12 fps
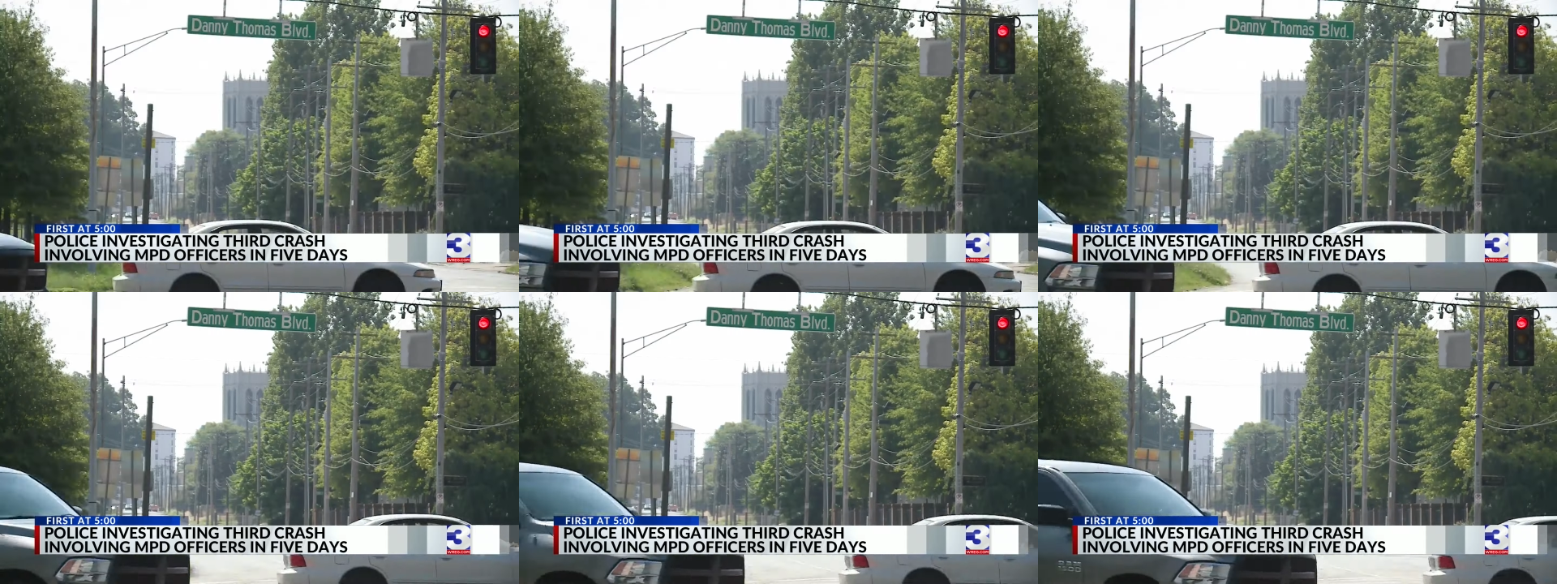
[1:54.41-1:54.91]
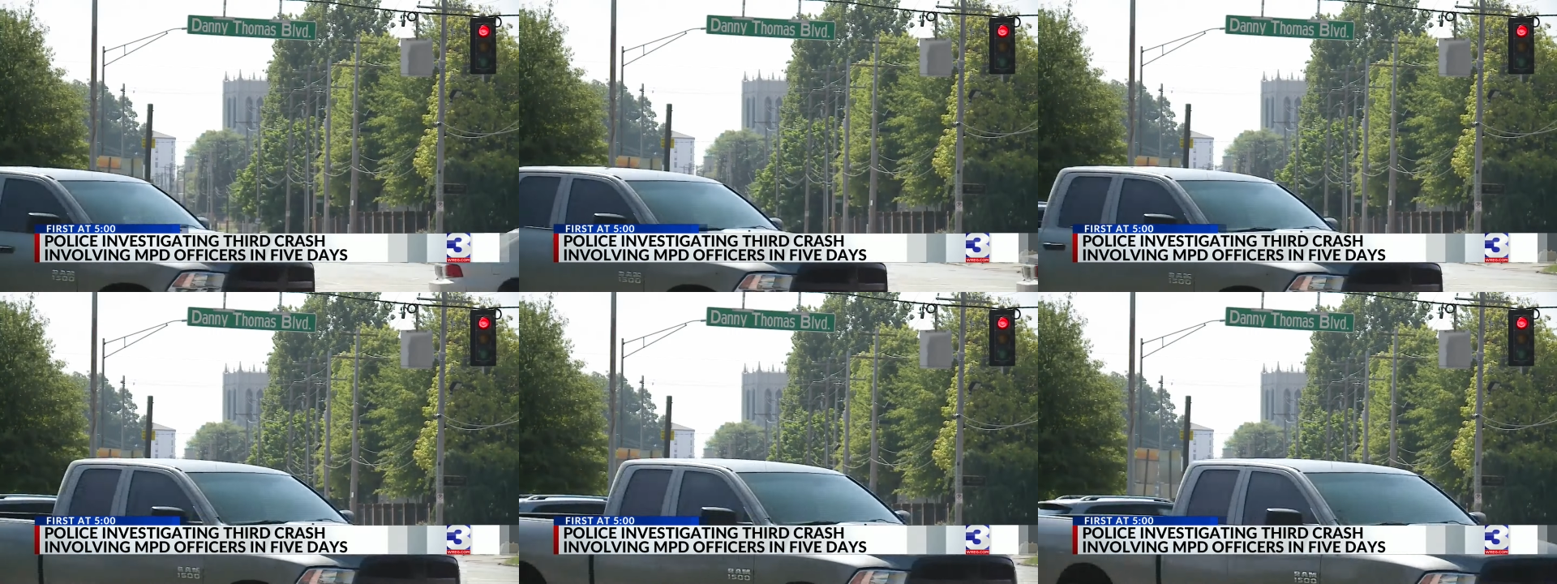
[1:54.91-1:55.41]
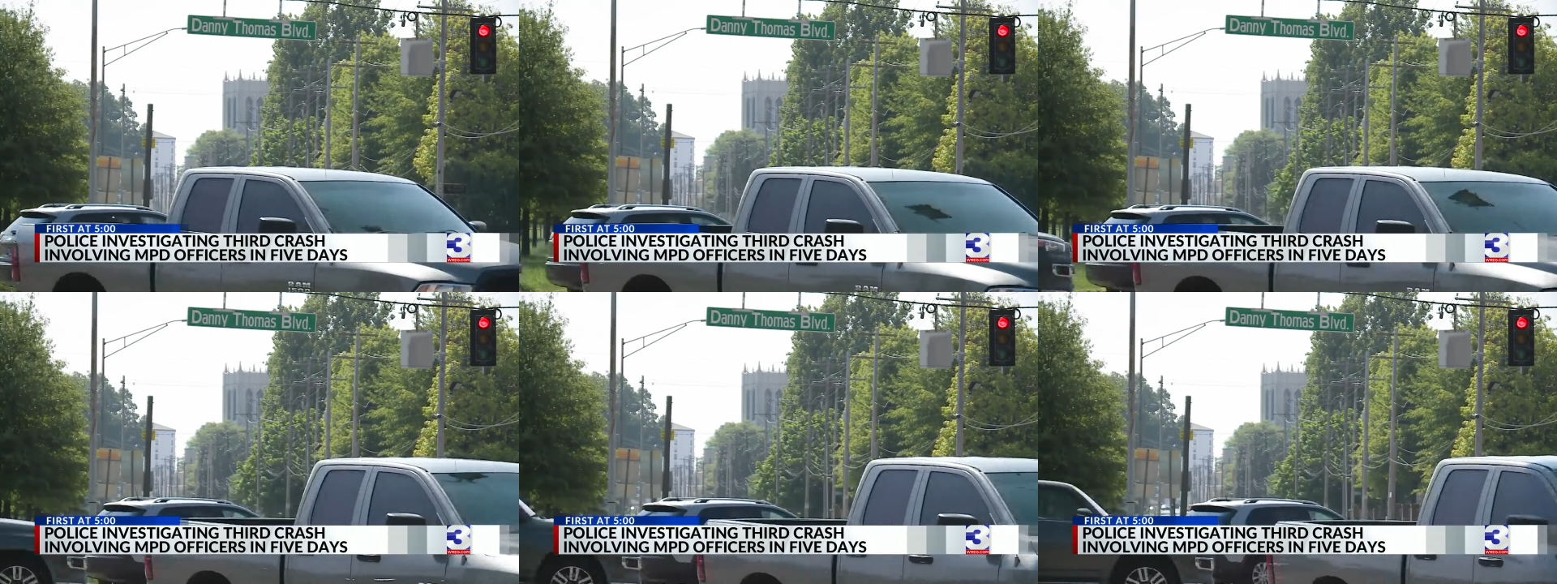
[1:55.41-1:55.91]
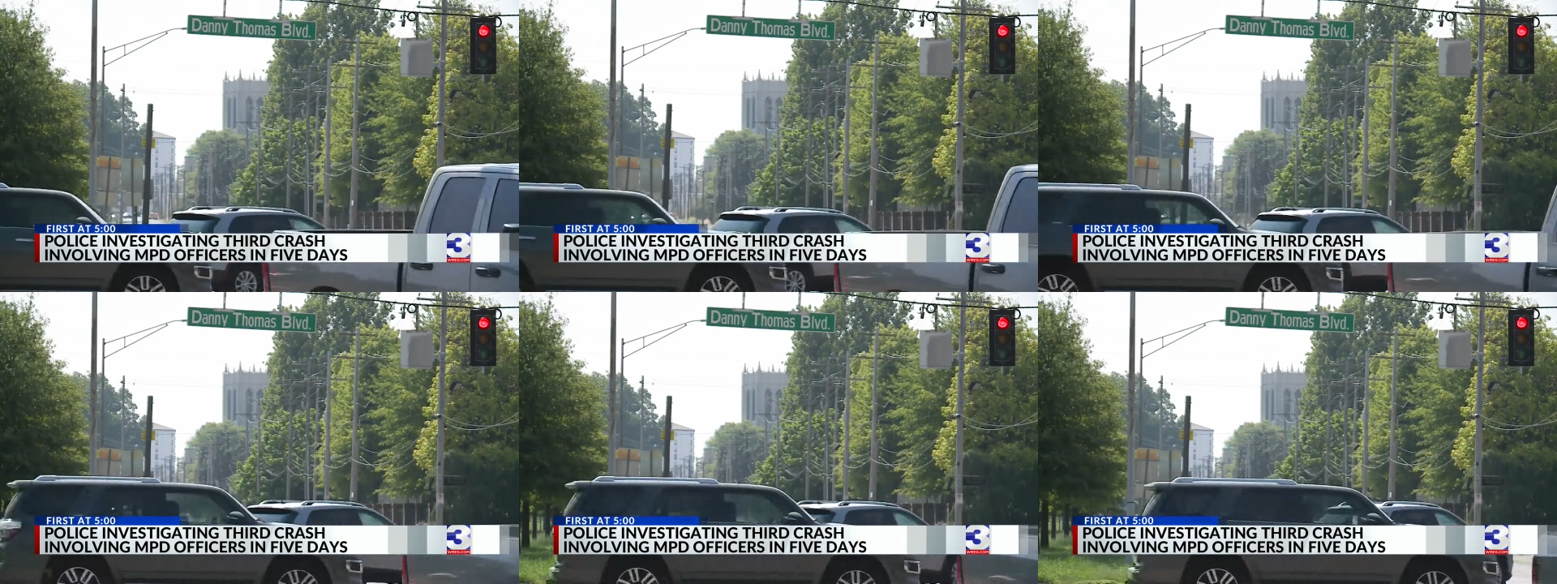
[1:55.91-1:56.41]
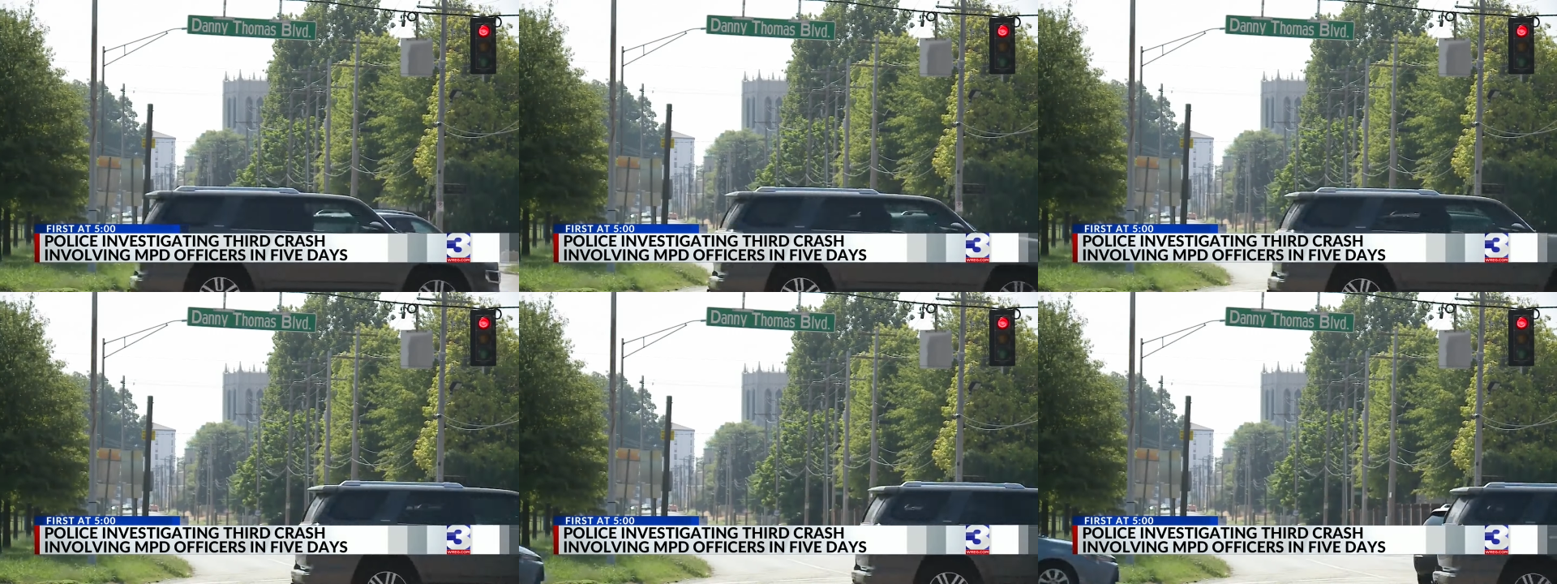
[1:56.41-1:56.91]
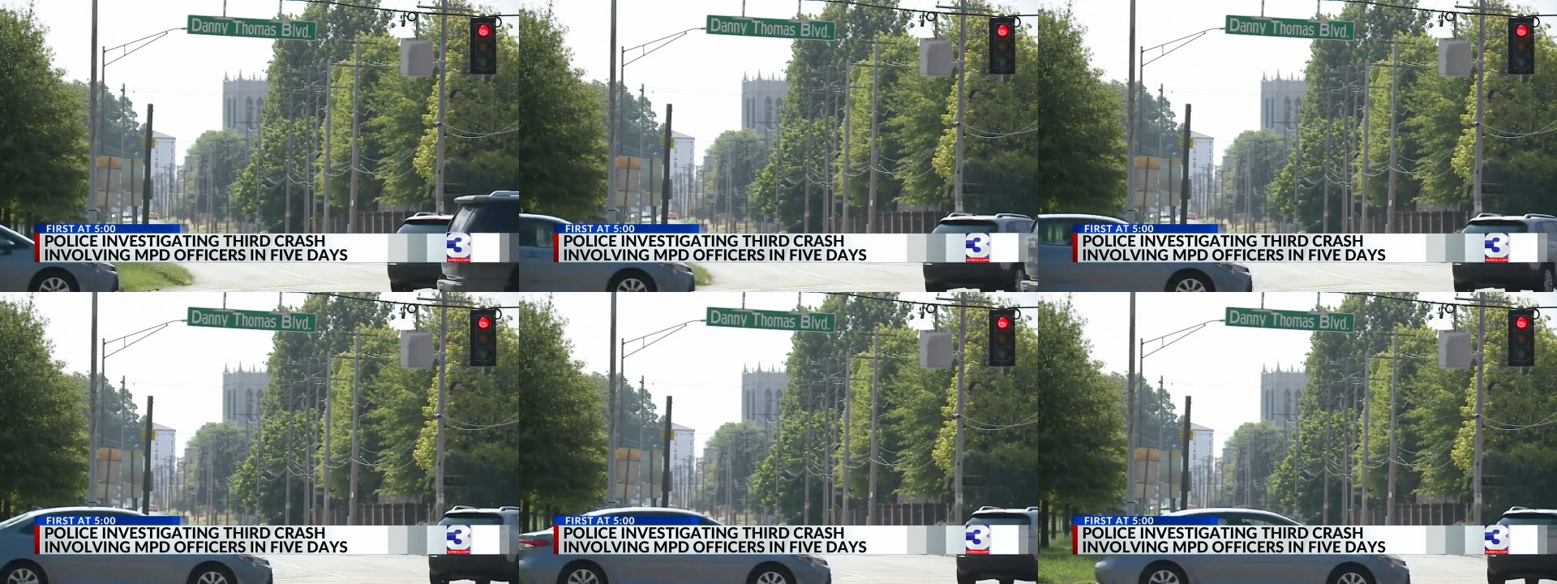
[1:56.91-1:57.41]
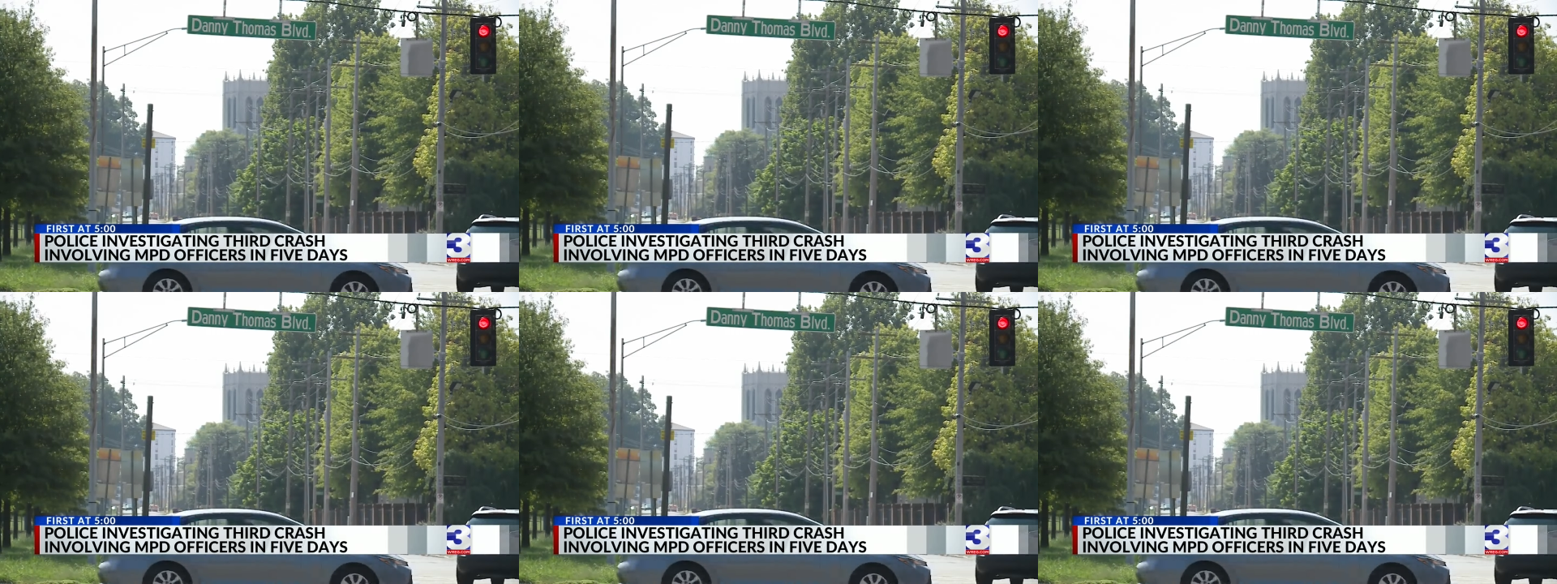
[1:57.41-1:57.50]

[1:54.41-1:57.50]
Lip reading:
No face is visible, so there are no lips to read.